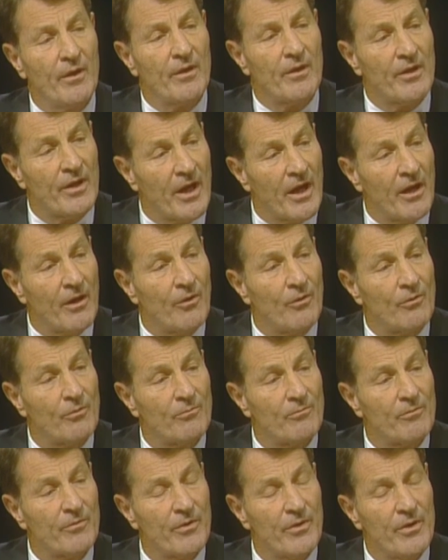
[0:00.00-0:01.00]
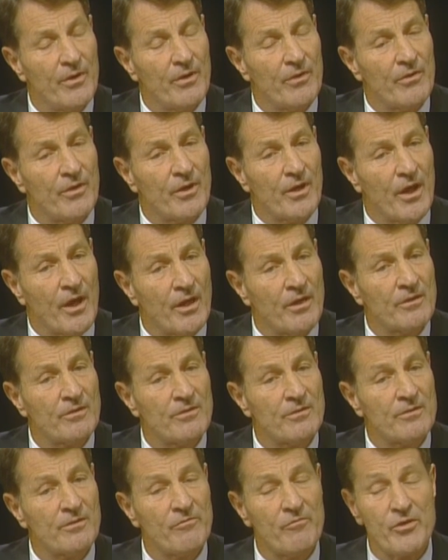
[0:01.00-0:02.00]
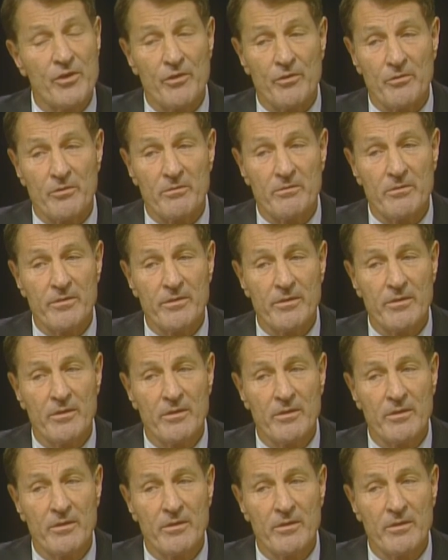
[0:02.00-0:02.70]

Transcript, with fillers: Now the ends of the earth